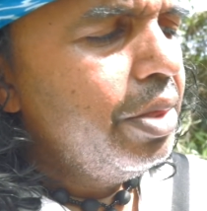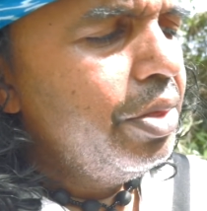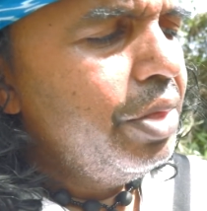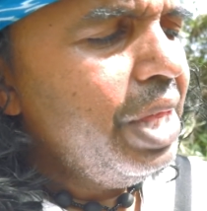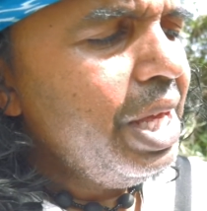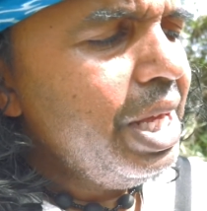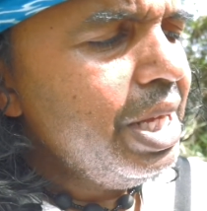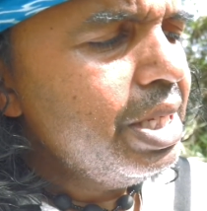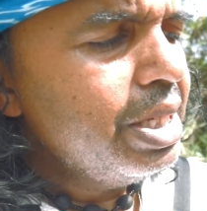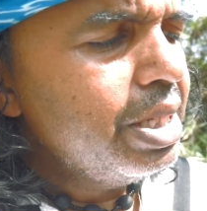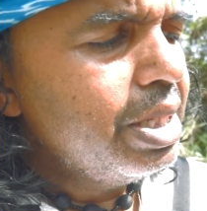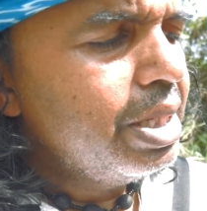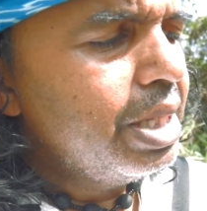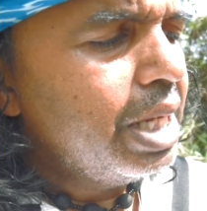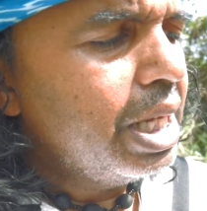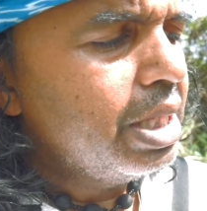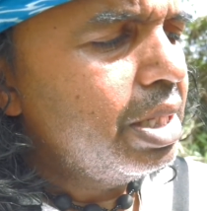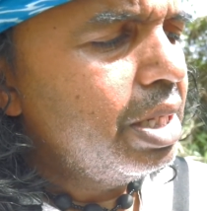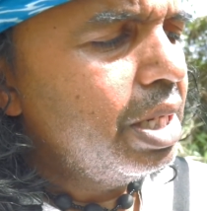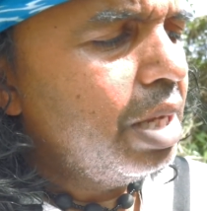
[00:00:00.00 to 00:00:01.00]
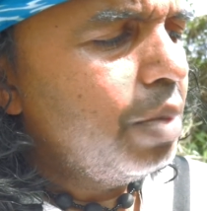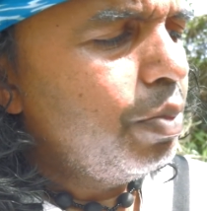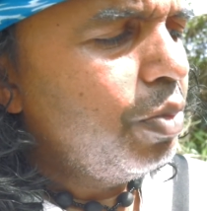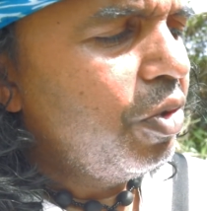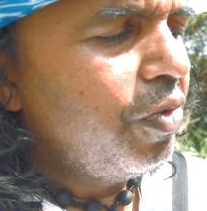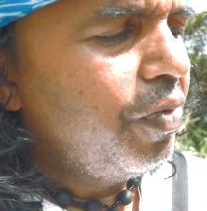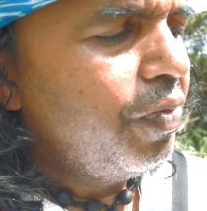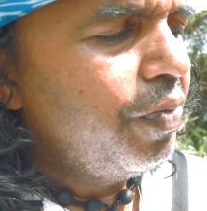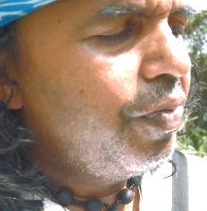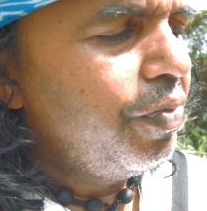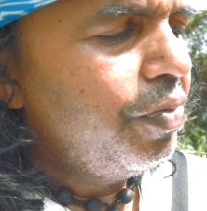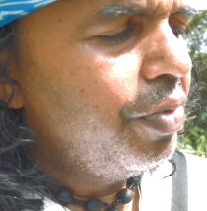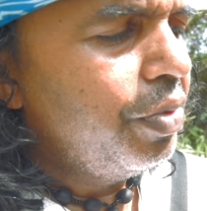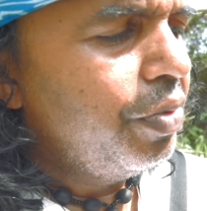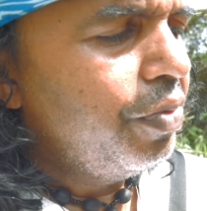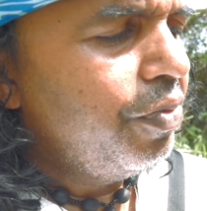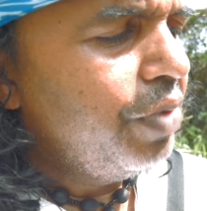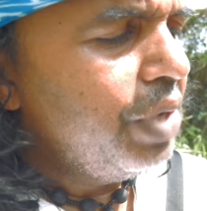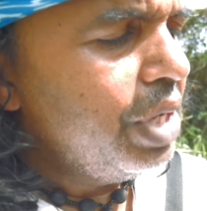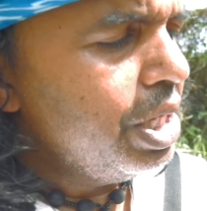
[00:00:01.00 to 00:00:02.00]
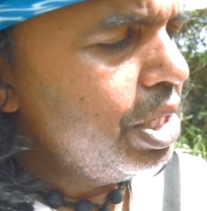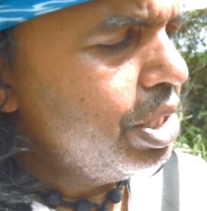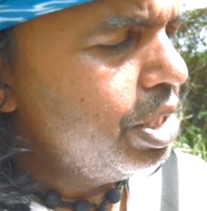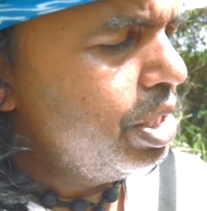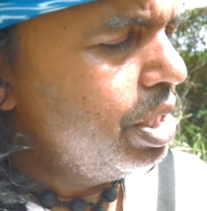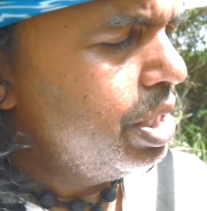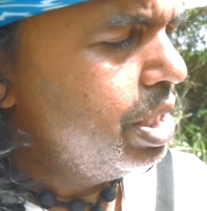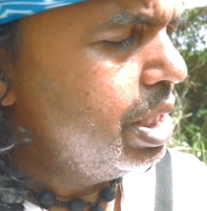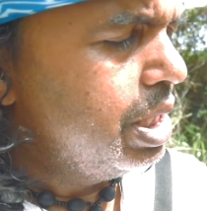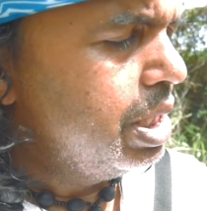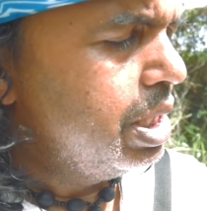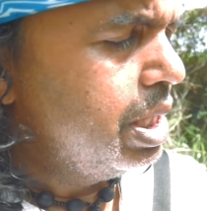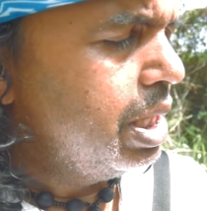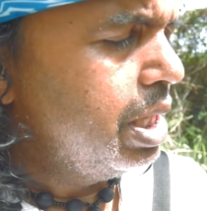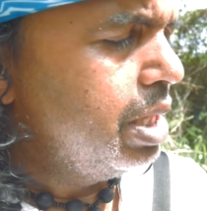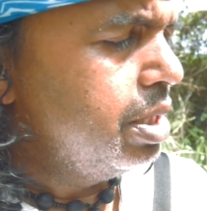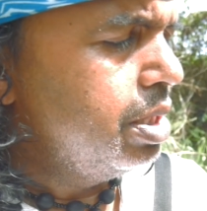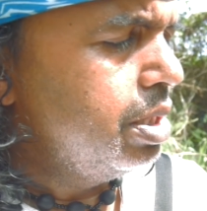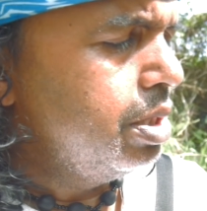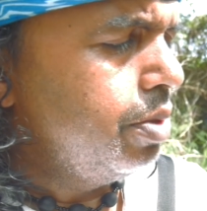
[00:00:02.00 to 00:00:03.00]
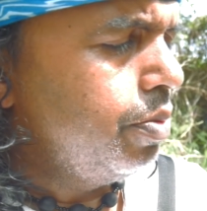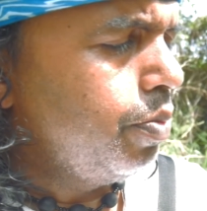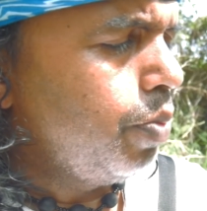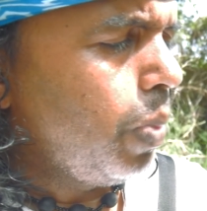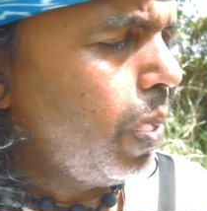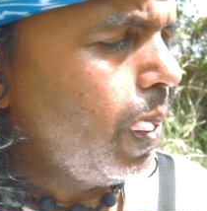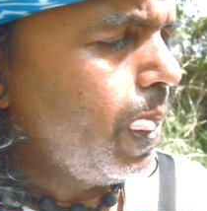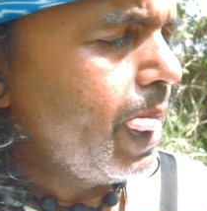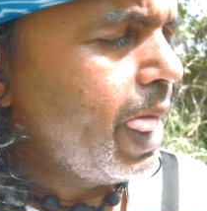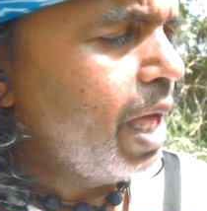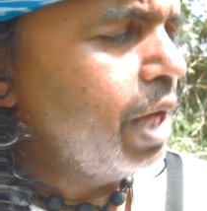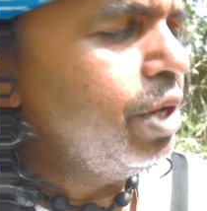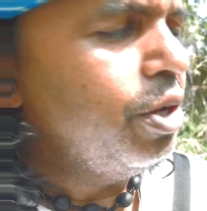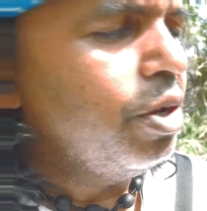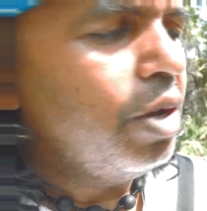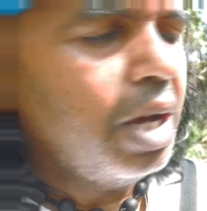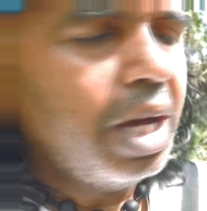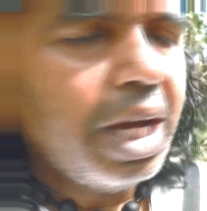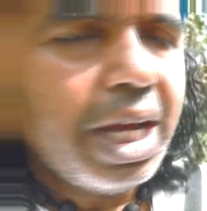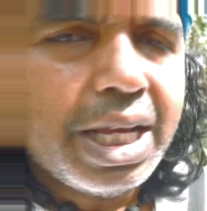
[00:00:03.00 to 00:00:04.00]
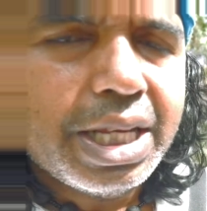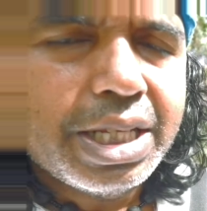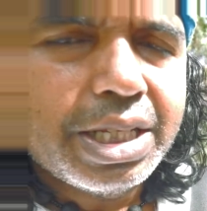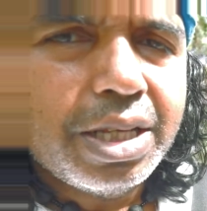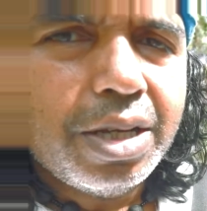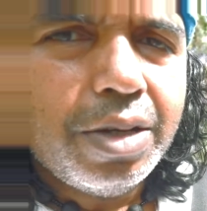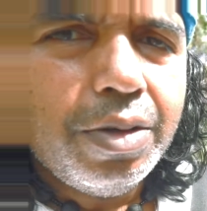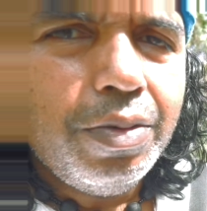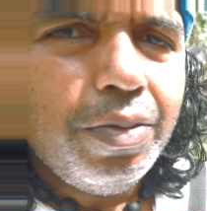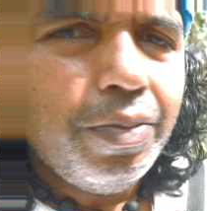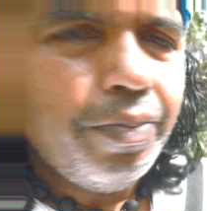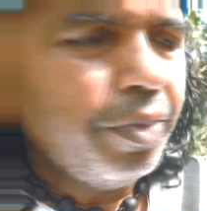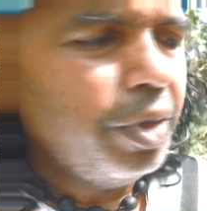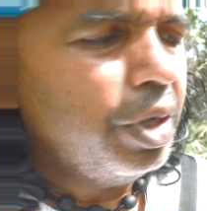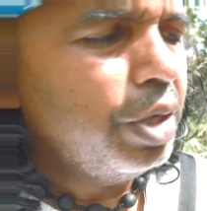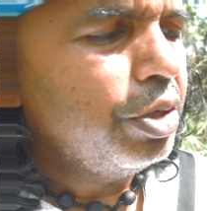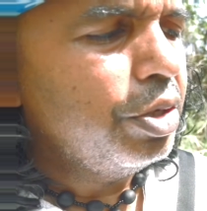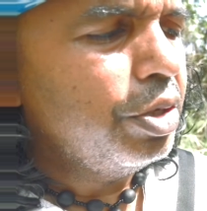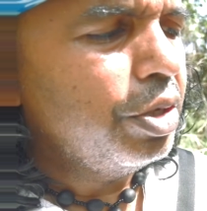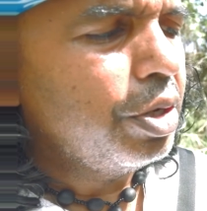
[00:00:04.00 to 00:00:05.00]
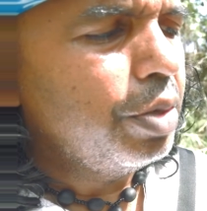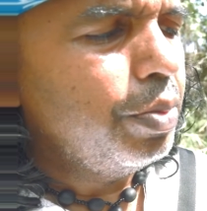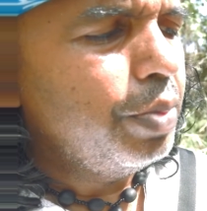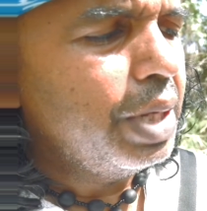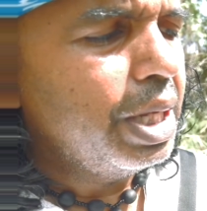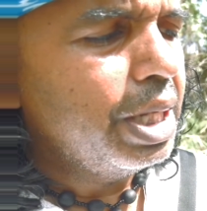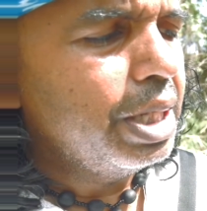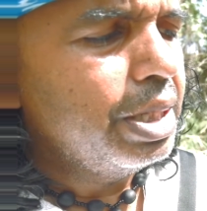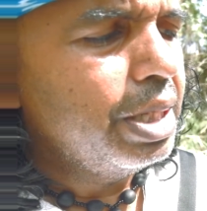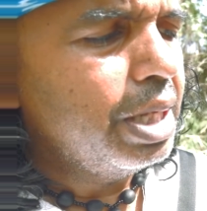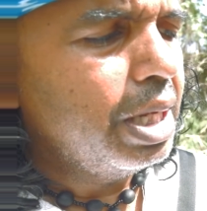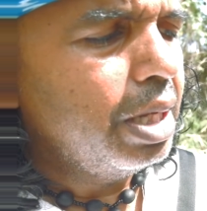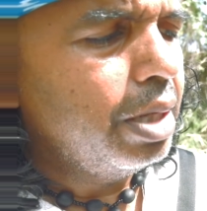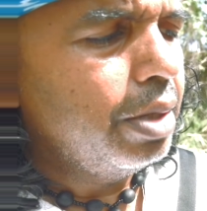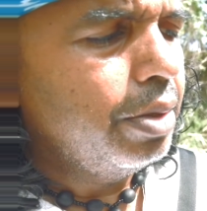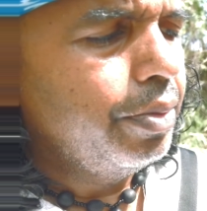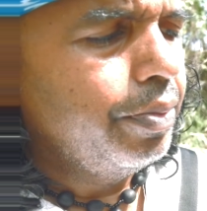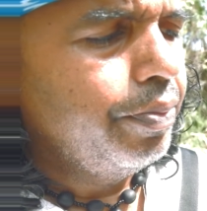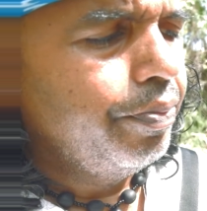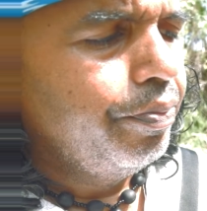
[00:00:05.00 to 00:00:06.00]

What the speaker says: This does a number of features. This does your ISO and the command dial.